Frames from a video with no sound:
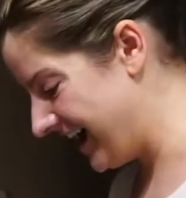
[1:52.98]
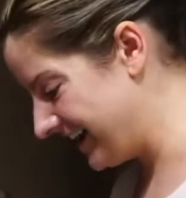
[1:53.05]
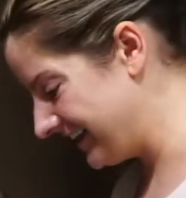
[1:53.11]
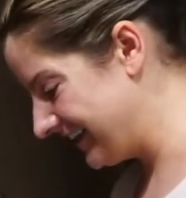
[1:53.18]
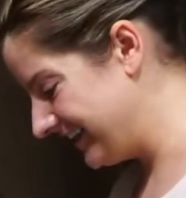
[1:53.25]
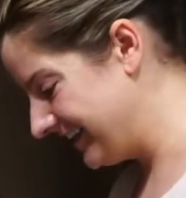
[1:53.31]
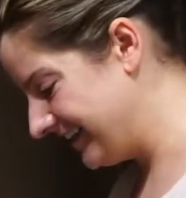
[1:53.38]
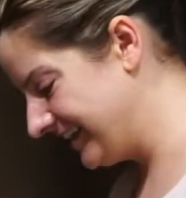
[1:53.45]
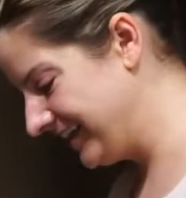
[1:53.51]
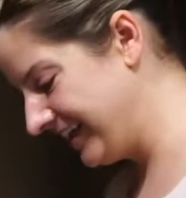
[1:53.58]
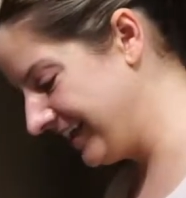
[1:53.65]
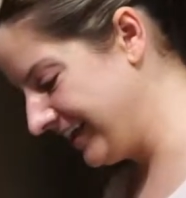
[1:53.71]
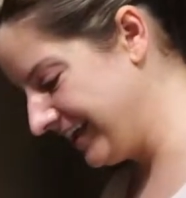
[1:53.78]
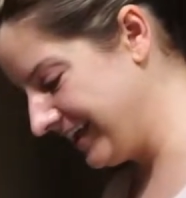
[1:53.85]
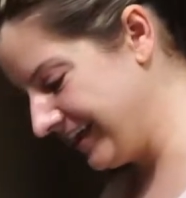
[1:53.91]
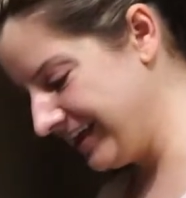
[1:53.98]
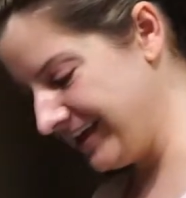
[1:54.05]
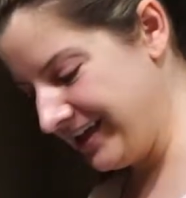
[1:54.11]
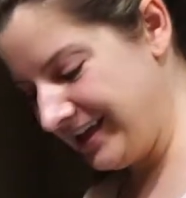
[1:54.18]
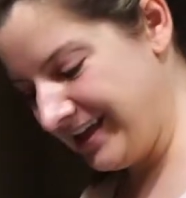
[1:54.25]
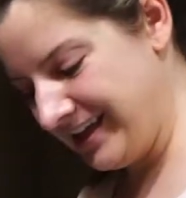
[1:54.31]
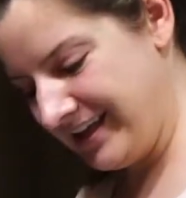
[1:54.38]

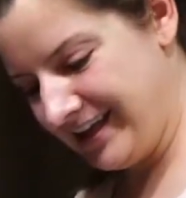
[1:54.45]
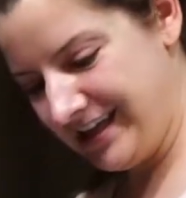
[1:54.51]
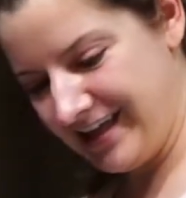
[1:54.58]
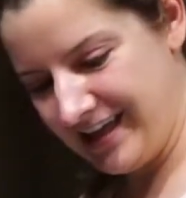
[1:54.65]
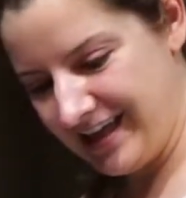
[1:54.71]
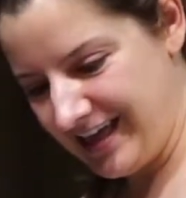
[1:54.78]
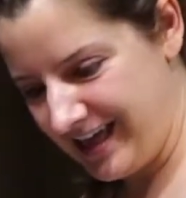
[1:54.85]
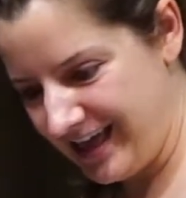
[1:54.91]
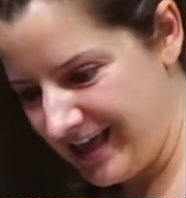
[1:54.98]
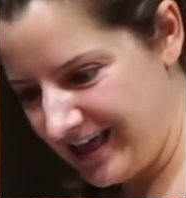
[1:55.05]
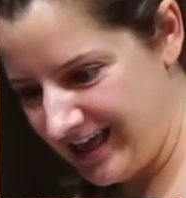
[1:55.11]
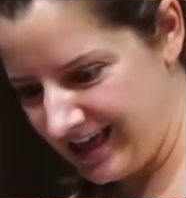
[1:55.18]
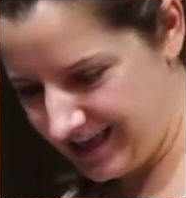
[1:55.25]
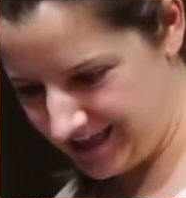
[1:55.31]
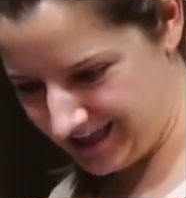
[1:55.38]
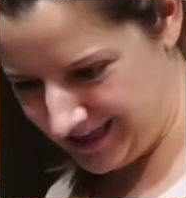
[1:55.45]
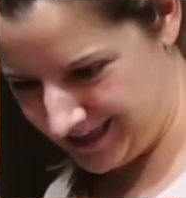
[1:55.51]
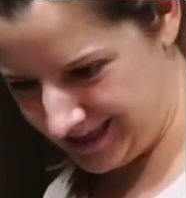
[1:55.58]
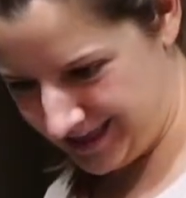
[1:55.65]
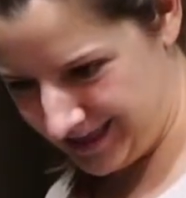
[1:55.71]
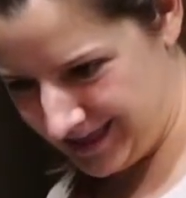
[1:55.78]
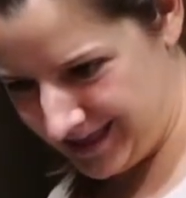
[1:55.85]

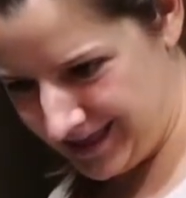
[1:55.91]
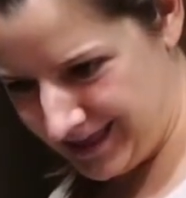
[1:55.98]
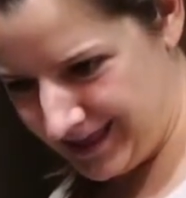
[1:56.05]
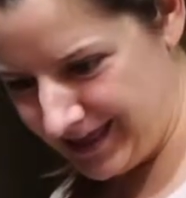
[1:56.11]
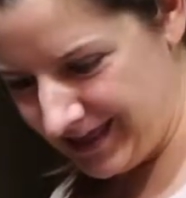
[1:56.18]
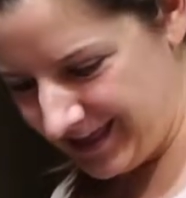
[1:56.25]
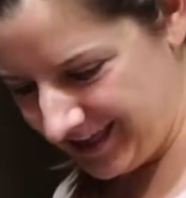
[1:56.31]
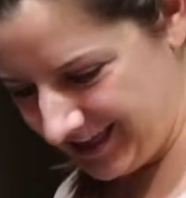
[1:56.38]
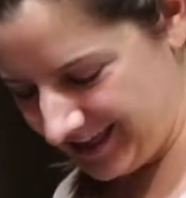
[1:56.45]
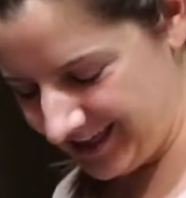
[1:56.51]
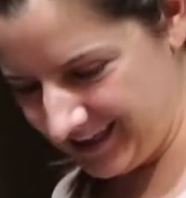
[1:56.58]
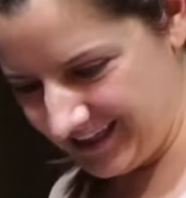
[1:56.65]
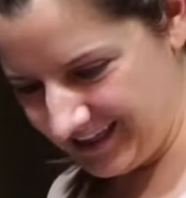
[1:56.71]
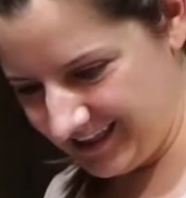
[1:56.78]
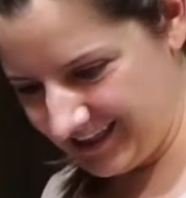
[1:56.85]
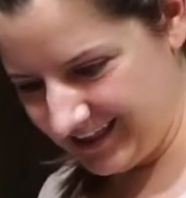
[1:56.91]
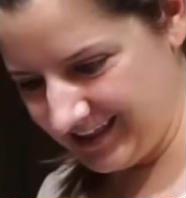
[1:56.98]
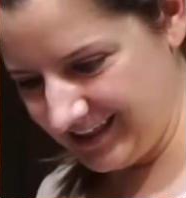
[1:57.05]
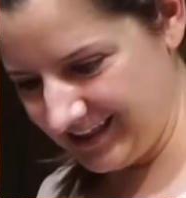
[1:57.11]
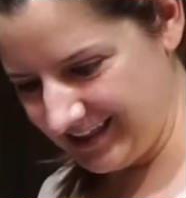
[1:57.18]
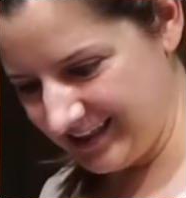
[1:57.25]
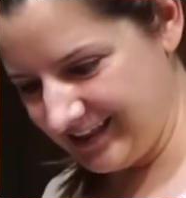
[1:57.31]

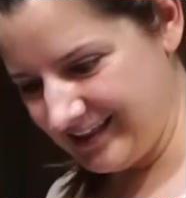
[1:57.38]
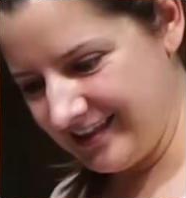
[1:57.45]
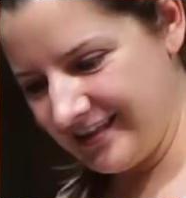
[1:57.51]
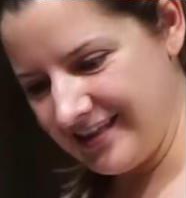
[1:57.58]
Nobody speaks.